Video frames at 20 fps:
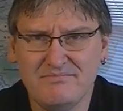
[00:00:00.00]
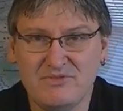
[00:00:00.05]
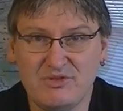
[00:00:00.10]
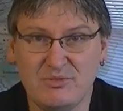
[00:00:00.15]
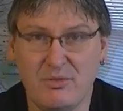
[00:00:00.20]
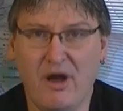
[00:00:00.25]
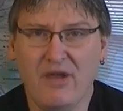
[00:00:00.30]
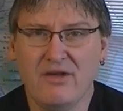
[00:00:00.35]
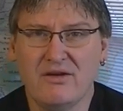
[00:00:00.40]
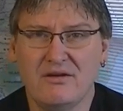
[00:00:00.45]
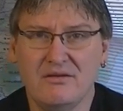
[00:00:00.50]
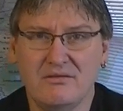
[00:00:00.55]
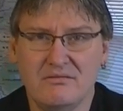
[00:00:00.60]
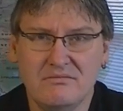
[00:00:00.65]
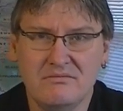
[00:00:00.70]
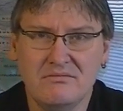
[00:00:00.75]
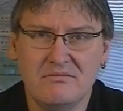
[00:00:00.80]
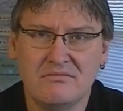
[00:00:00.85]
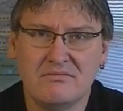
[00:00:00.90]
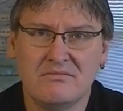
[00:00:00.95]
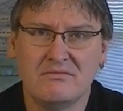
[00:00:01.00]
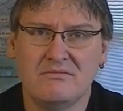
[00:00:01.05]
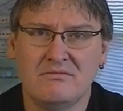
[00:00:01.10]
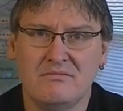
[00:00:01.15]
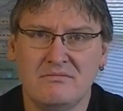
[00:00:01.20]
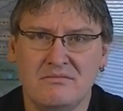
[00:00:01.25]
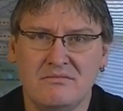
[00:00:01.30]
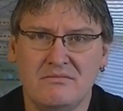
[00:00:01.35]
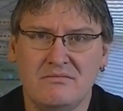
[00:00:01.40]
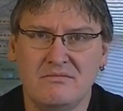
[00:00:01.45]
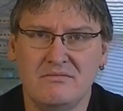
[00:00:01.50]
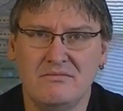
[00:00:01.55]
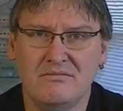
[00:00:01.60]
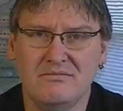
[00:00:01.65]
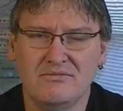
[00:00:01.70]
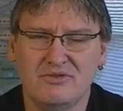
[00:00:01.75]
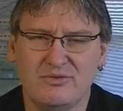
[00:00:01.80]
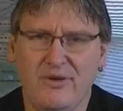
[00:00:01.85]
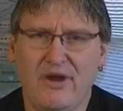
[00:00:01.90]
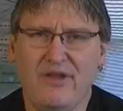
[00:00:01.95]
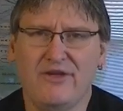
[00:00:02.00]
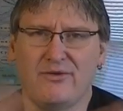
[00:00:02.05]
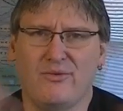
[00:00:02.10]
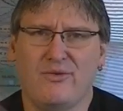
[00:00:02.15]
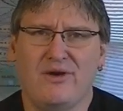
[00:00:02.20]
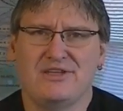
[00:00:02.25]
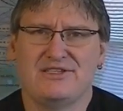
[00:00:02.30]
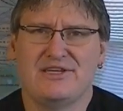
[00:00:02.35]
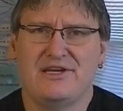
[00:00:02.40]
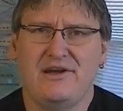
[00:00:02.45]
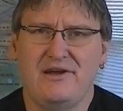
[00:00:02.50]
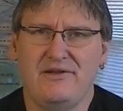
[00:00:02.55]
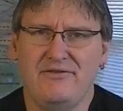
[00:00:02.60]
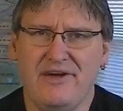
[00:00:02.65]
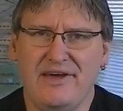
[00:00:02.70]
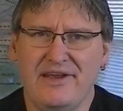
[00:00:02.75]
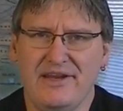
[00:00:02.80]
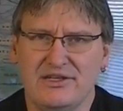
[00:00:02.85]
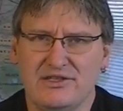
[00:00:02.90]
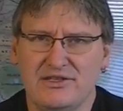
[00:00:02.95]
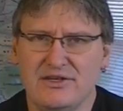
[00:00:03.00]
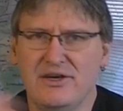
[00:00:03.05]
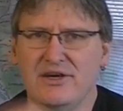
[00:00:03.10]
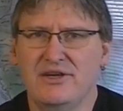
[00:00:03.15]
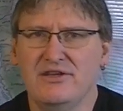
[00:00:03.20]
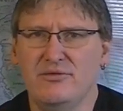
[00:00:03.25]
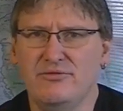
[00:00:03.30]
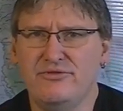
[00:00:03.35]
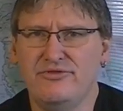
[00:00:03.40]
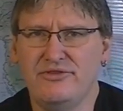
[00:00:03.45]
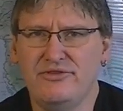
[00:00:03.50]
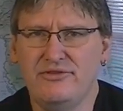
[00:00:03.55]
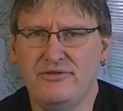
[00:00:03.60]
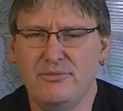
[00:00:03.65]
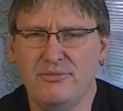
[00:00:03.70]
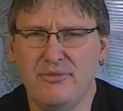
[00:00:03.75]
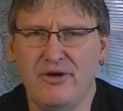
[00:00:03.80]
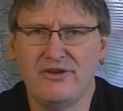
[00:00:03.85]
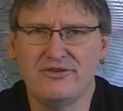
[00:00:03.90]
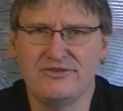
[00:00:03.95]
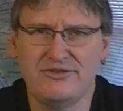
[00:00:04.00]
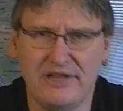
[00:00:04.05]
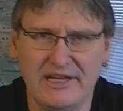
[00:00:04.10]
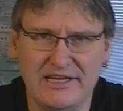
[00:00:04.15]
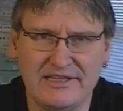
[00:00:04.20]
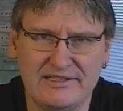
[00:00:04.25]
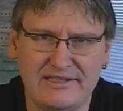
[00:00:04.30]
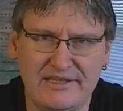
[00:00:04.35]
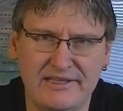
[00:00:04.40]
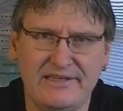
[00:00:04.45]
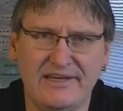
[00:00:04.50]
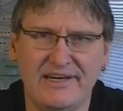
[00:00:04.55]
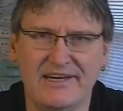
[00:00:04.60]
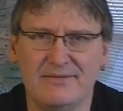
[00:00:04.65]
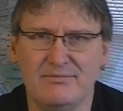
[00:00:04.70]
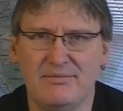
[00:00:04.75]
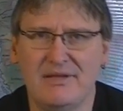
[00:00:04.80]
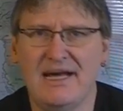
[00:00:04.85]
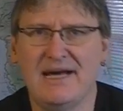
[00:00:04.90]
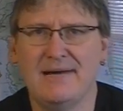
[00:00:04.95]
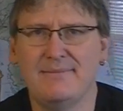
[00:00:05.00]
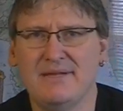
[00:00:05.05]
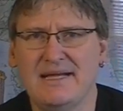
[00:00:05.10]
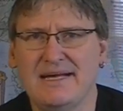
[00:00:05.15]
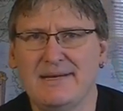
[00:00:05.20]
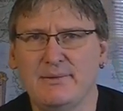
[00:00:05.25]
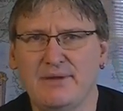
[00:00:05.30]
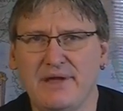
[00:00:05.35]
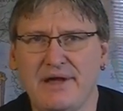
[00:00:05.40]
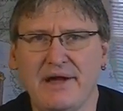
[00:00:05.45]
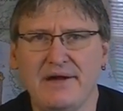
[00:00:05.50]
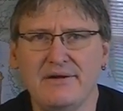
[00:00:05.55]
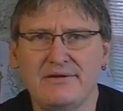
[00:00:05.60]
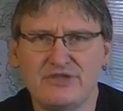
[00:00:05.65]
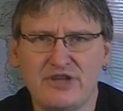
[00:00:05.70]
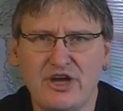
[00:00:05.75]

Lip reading: Smaller. Smaller, why is that an advantage? The models are less detailed, blah, blah, blah.